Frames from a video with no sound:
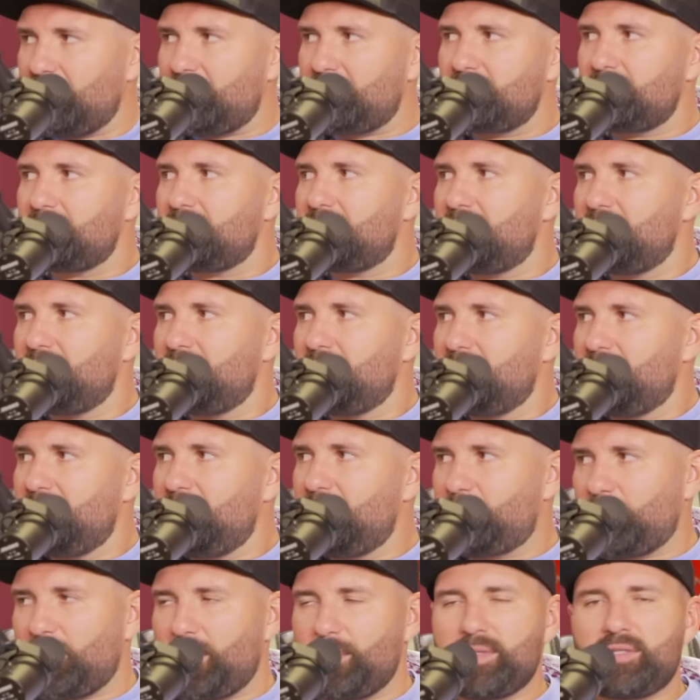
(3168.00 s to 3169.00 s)
Yeah.
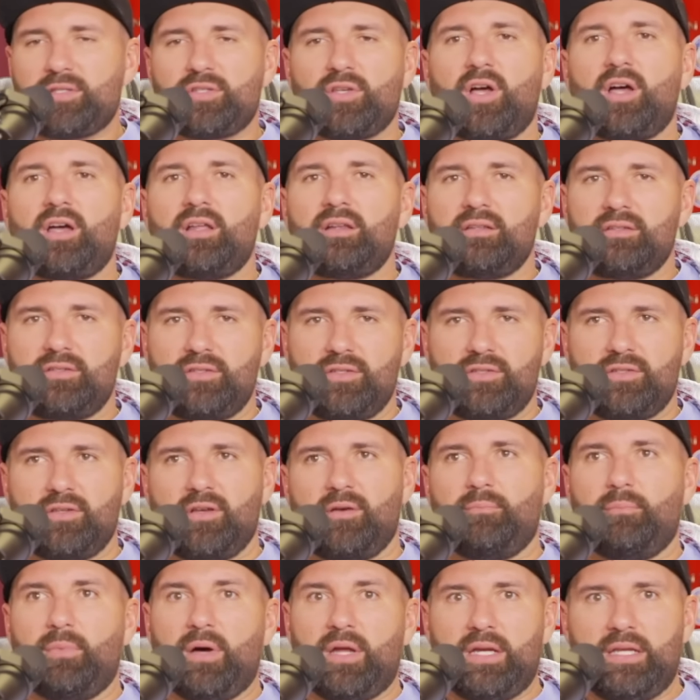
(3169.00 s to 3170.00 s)
He probably saw it and just
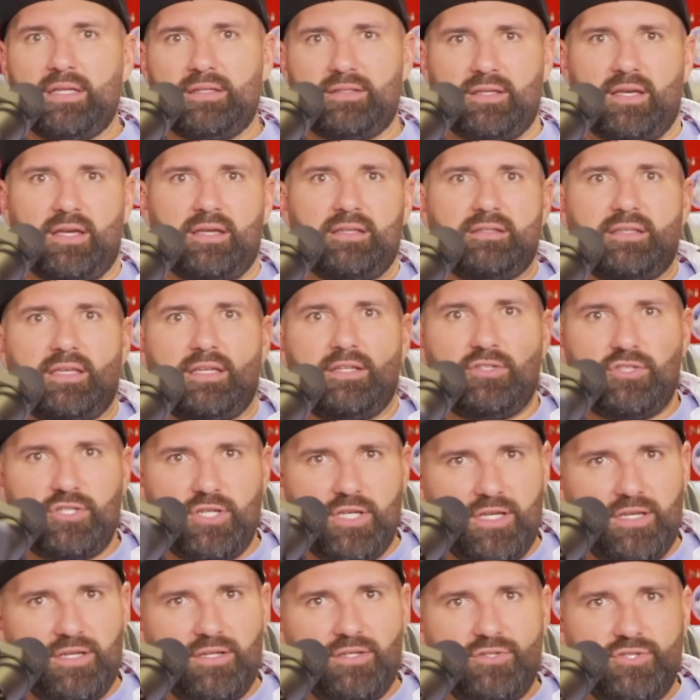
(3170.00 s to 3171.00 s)
saw money signs like
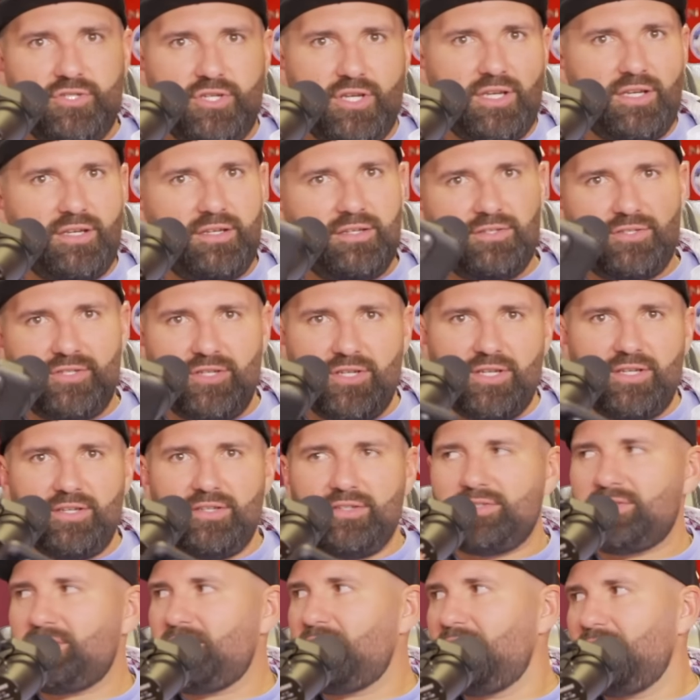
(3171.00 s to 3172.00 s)
ching ching
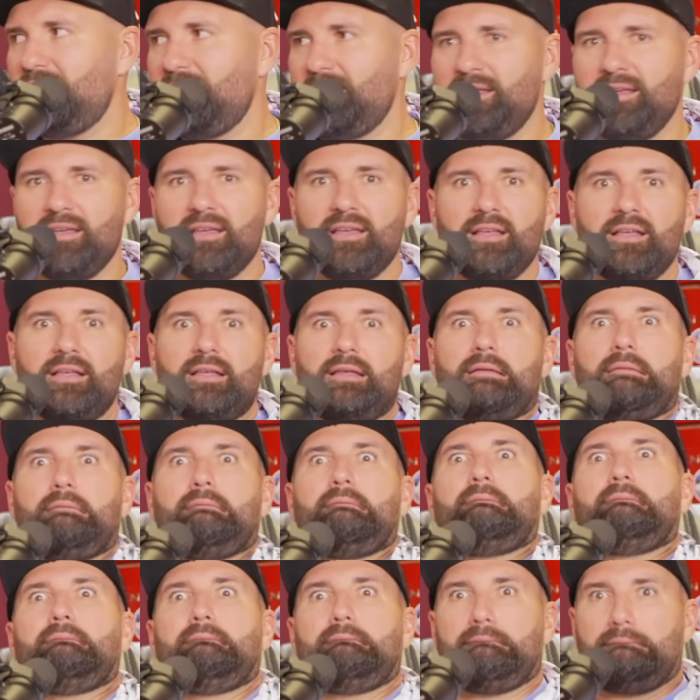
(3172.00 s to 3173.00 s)
ching ching, Just
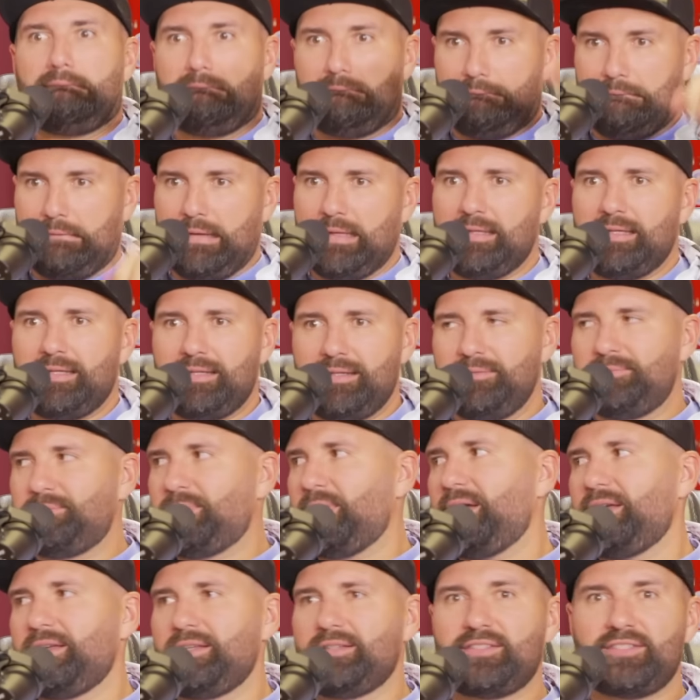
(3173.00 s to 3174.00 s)
and then he
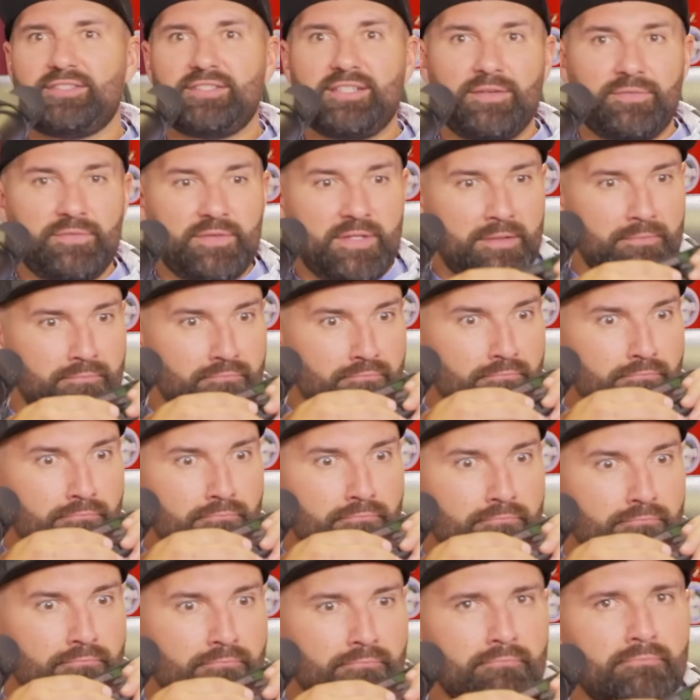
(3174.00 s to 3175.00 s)
probably sniffed it.
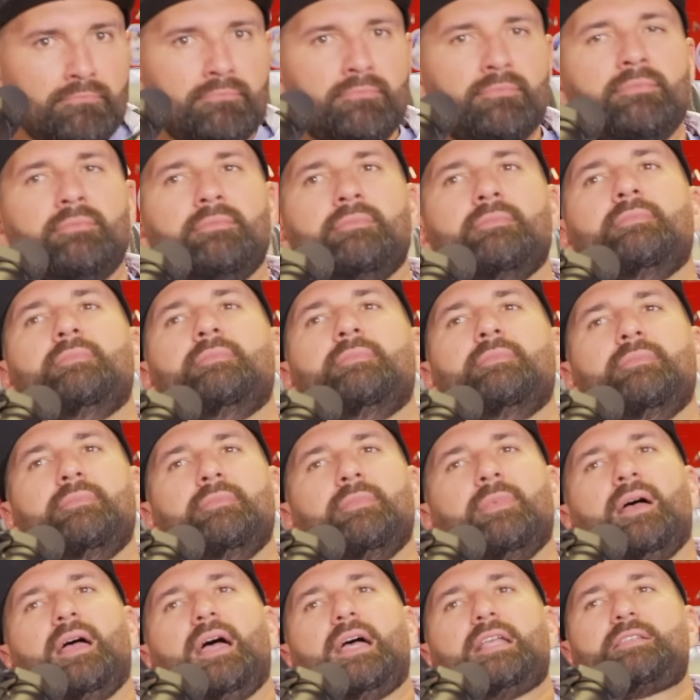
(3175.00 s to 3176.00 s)

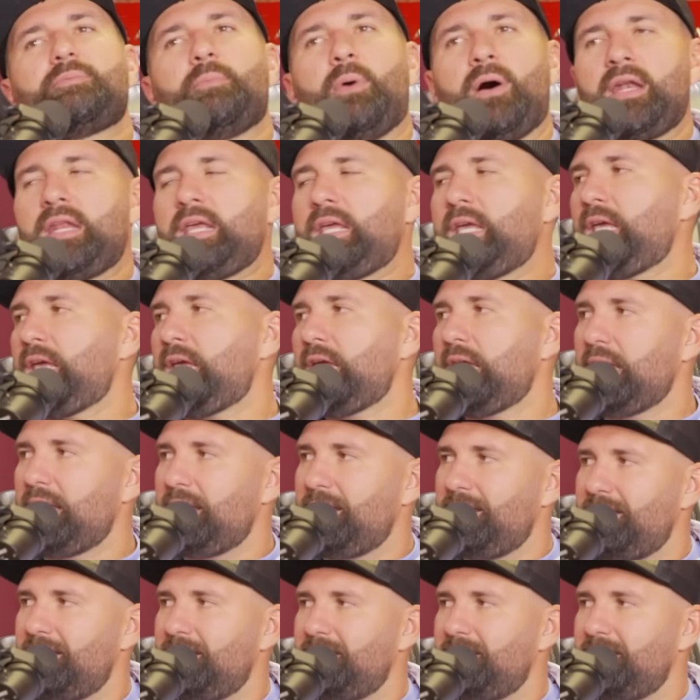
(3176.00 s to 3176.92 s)
That's money. you ever